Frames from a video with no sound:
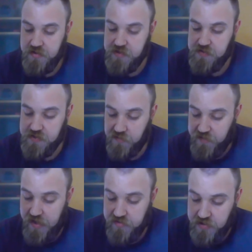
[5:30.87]
This was our
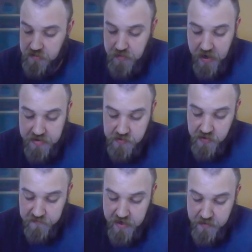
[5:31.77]
final goodbye to
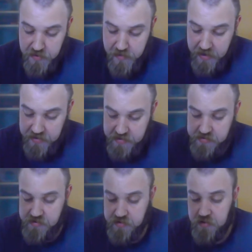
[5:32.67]
our family back
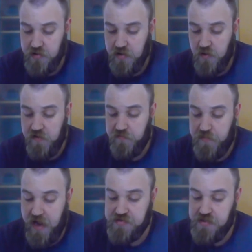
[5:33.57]
east. We
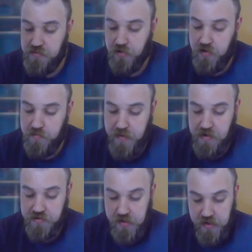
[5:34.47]
have passed an important
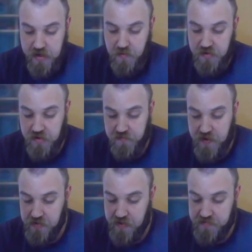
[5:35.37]
boundary, and I wonder if
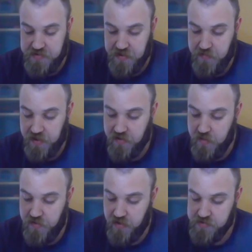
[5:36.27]
I will ever see my
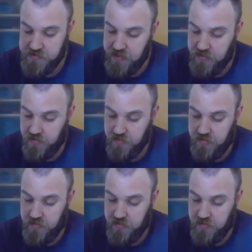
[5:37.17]
grandparents again.